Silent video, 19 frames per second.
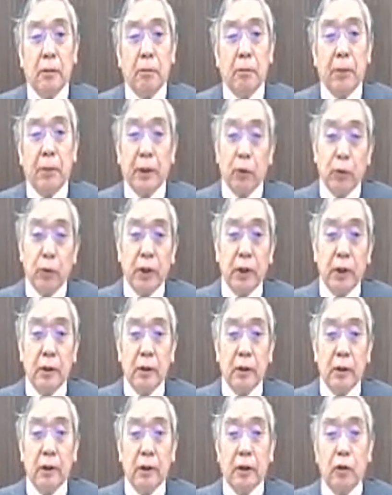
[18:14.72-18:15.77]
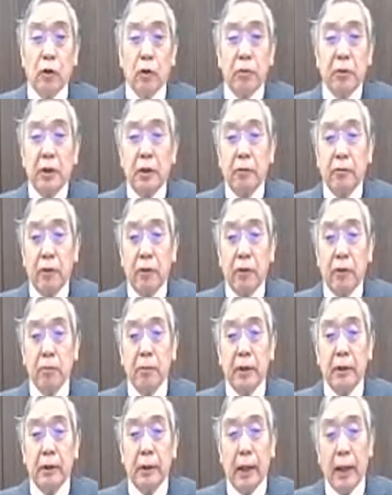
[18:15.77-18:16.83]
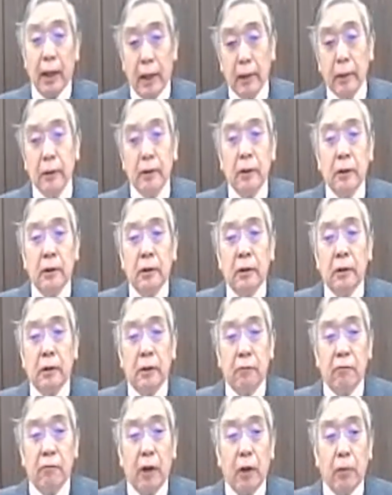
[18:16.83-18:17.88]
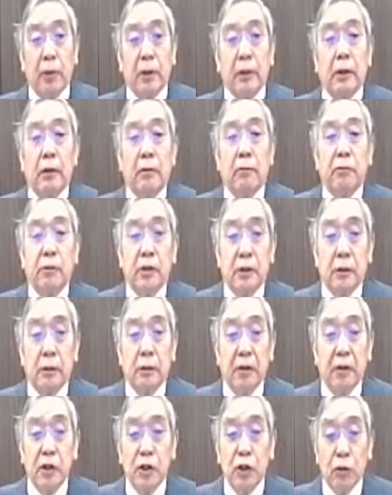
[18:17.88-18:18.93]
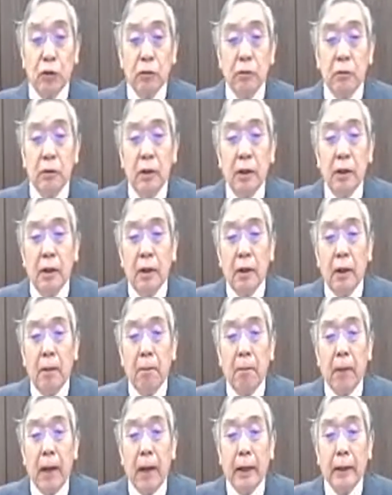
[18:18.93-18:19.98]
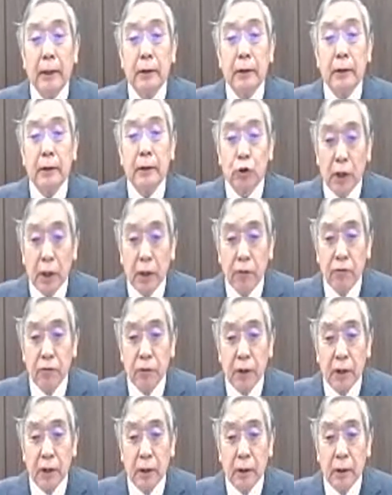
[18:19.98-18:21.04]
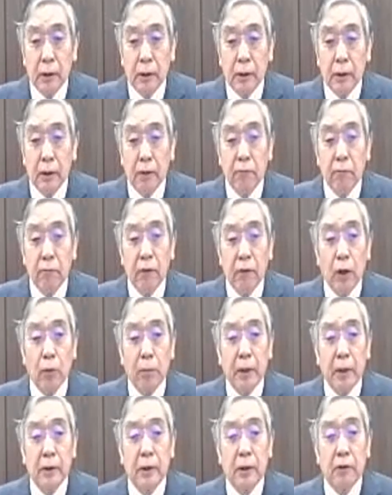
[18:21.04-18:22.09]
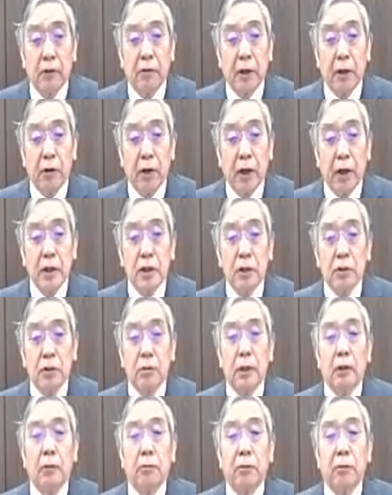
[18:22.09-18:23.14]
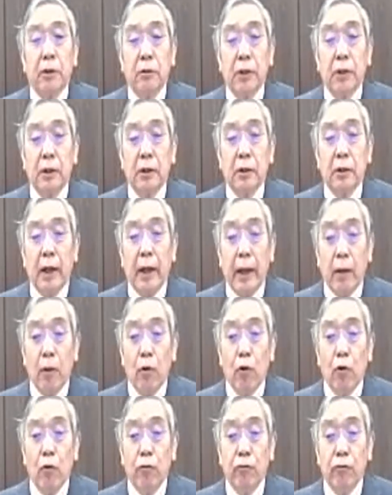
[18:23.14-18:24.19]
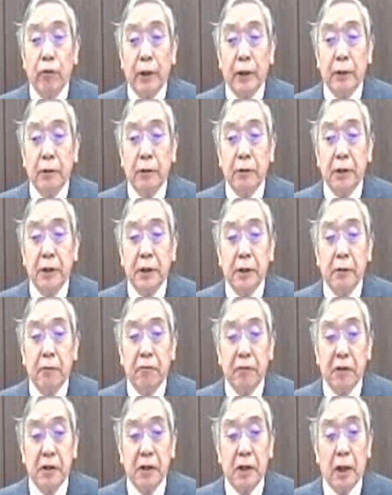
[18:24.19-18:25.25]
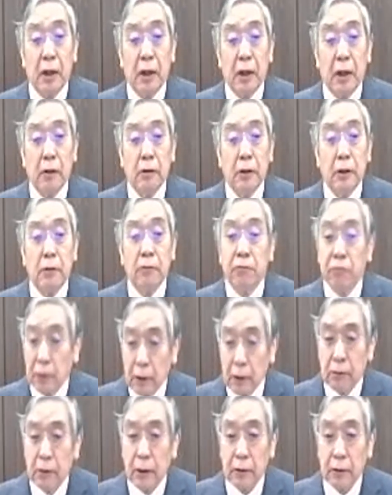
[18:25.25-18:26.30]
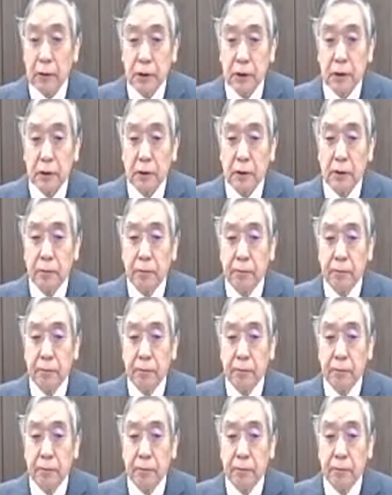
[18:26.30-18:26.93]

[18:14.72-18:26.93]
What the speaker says: between economic development and environmental preservation by strengthening environmental regulation and building eco-friendly physical infrastructures.